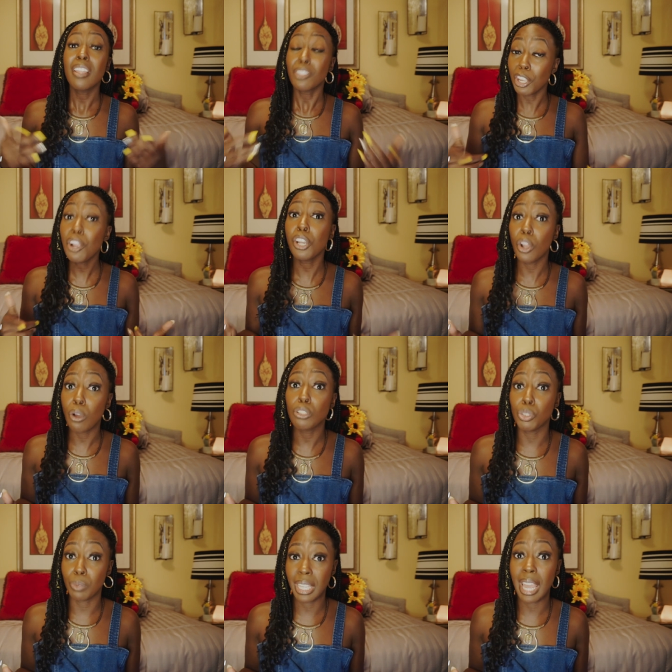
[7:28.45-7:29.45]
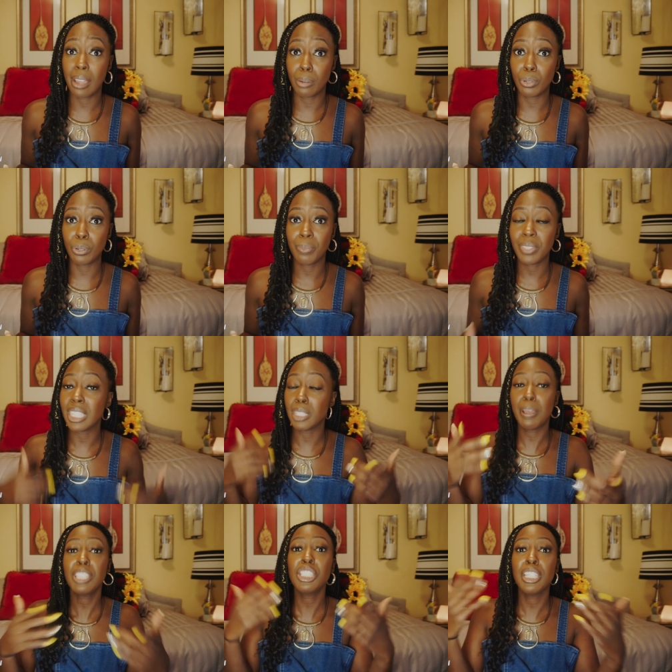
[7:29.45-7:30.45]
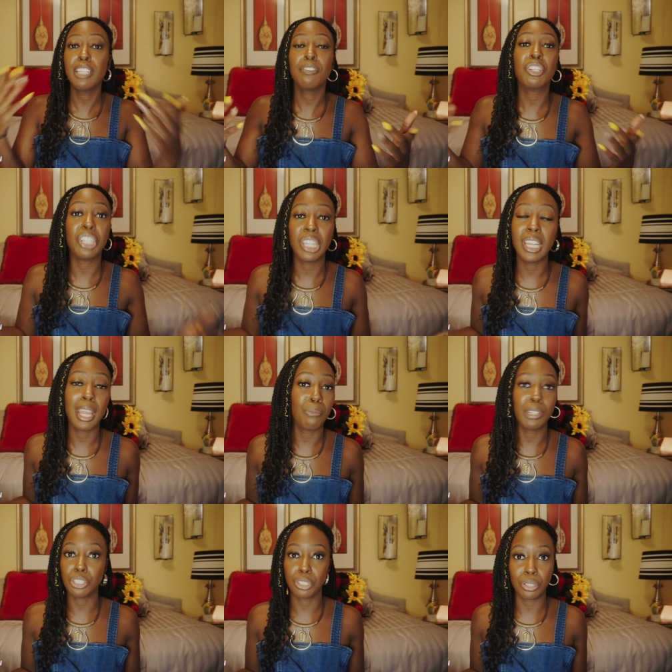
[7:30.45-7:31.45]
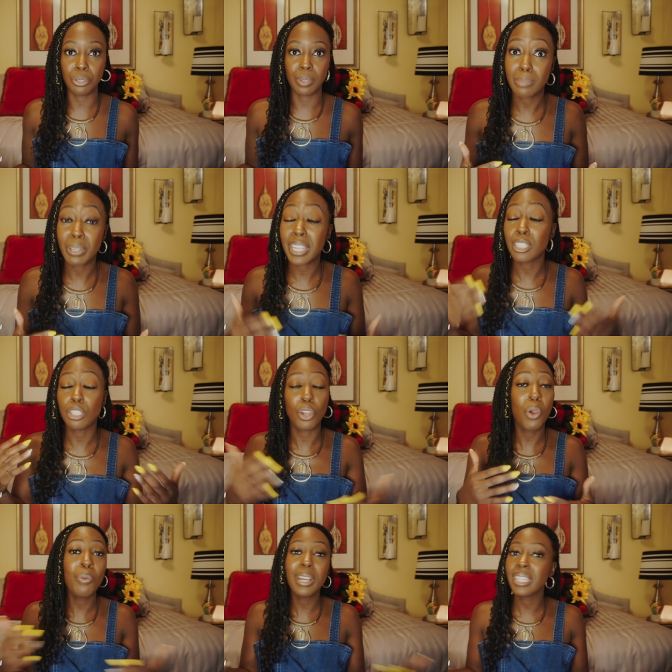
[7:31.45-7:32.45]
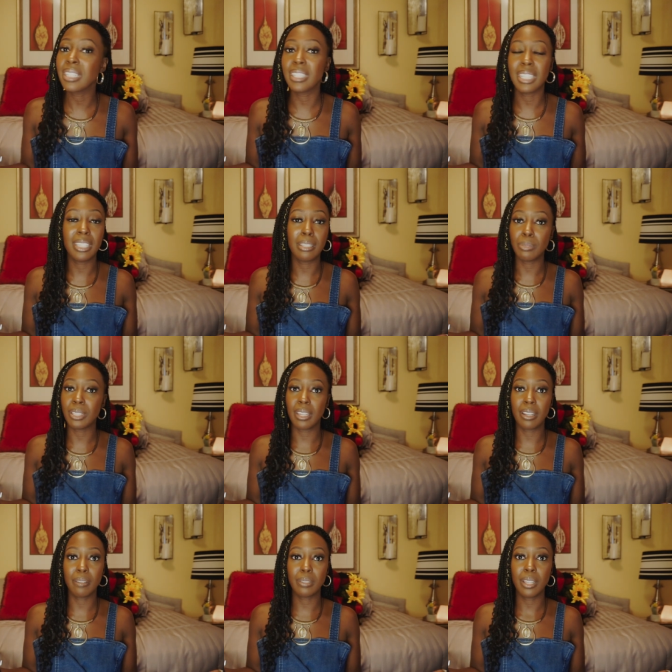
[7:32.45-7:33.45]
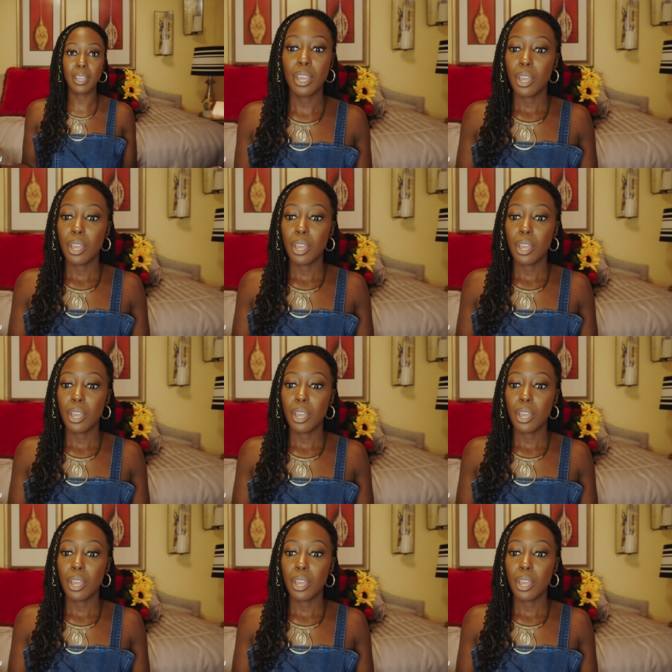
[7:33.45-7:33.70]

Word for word: they're going to hold you accountable, especially if you're good at what you're doing, because no one can see themselves.